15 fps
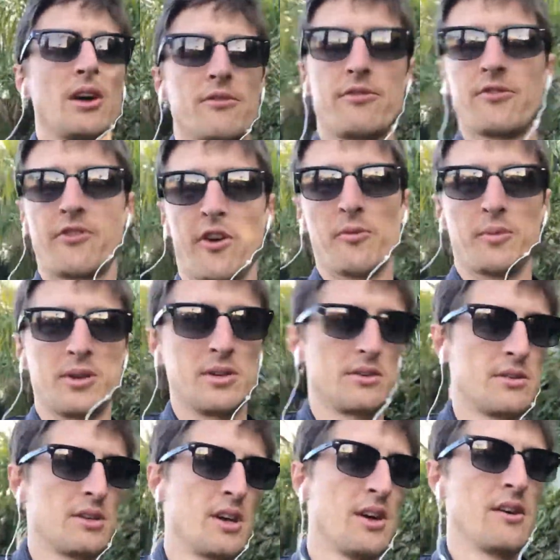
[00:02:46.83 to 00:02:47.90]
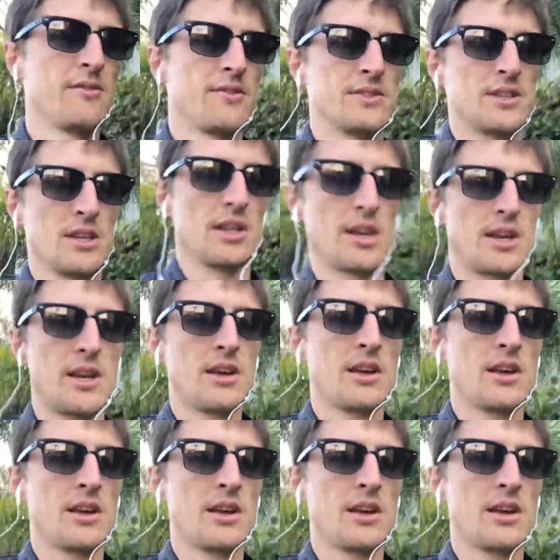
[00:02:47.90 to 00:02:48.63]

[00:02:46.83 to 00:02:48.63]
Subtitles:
fulfillment facility,